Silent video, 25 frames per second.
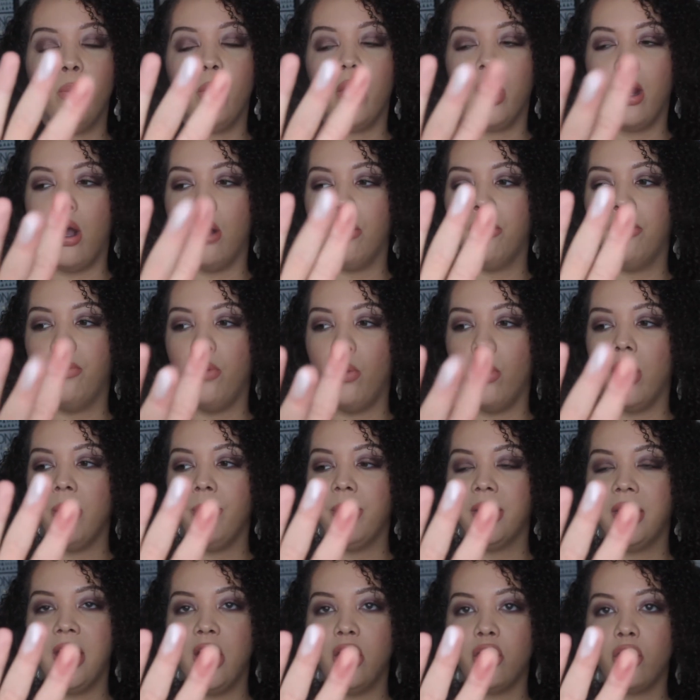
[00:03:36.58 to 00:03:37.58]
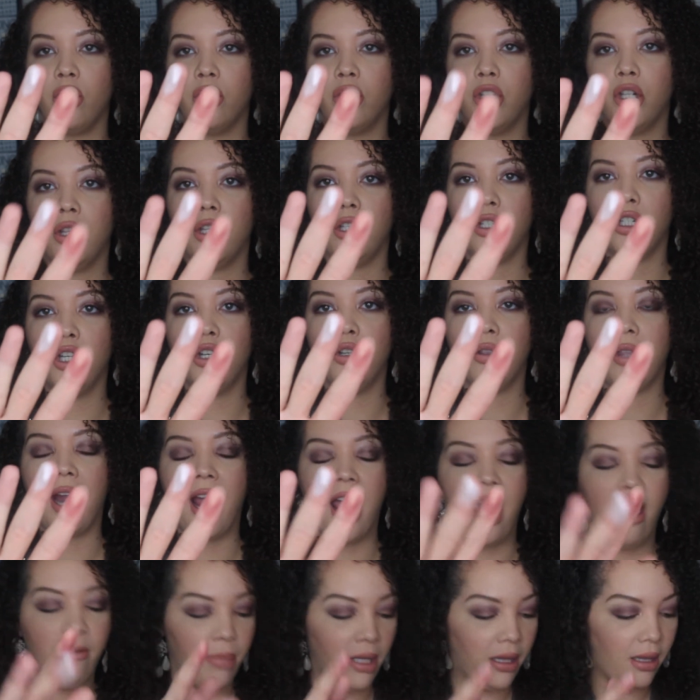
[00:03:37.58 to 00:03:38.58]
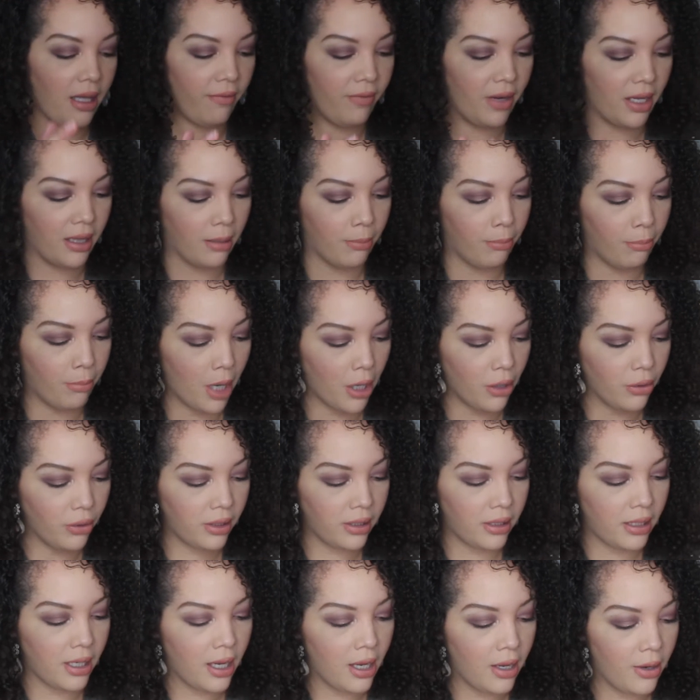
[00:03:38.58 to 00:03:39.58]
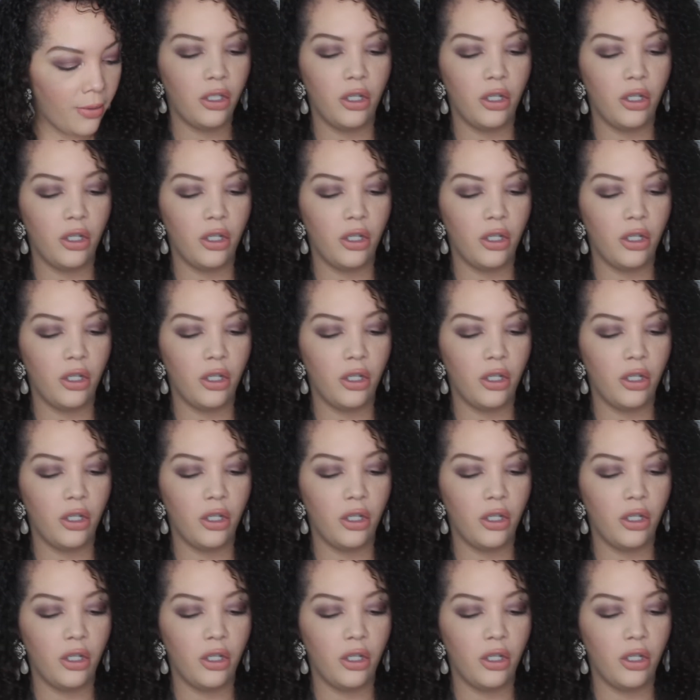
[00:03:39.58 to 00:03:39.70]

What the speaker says: wear all four, but these are the two that I have been loving the most.